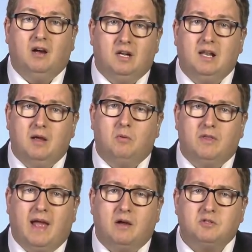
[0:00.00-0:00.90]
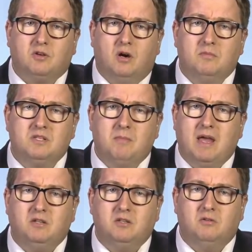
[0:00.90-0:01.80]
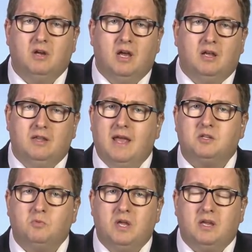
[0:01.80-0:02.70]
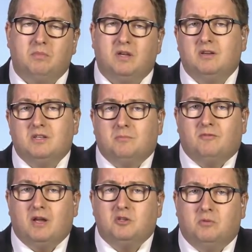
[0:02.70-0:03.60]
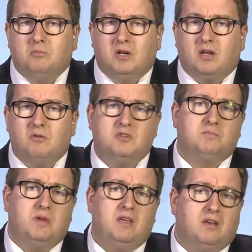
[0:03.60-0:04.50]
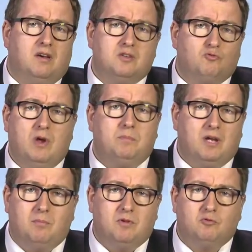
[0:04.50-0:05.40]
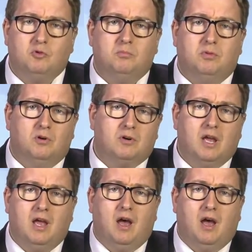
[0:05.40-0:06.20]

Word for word: unclear what the House of Commons may do next week because I'm afraid John Bercow, the Speaker, has ripped up the rule book.